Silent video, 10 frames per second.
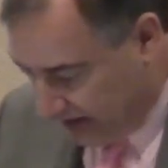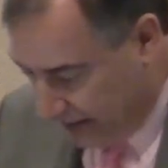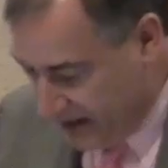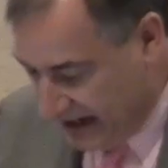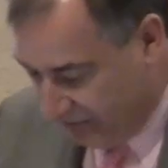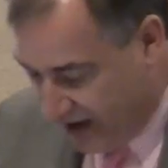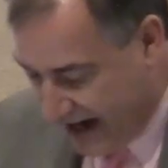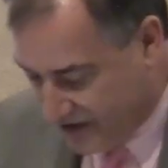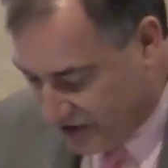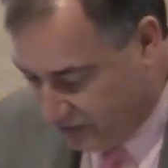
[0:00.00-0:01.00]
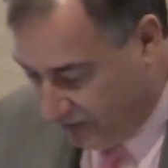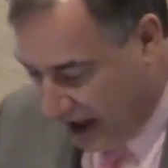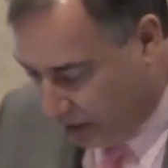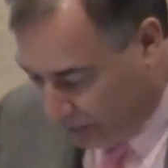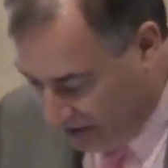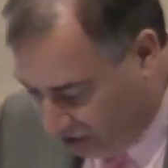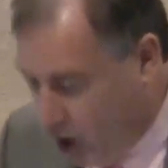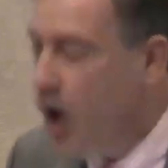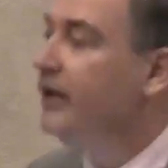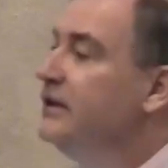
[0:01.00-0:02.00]
Let me advance the following
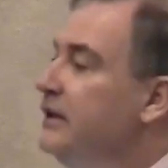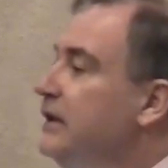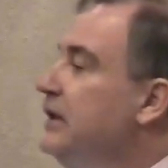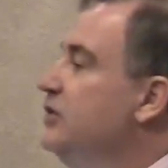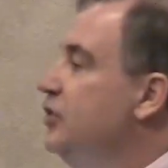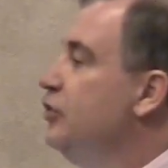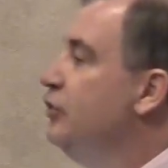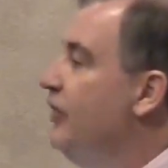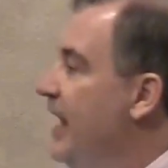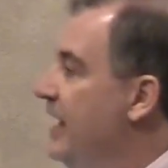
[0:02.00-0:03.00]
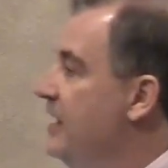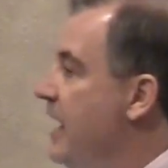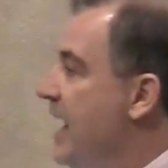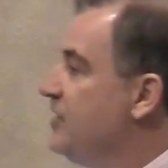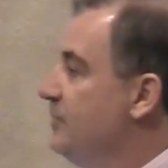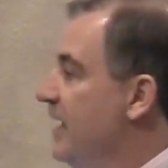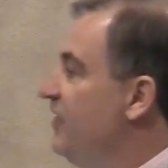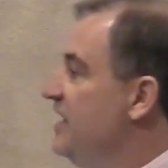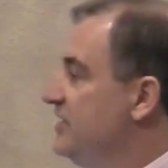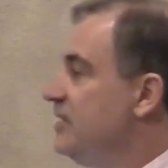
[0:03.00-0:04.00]
thought to you then as my
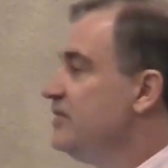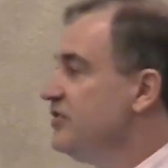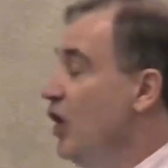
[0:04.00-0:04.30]
thesis.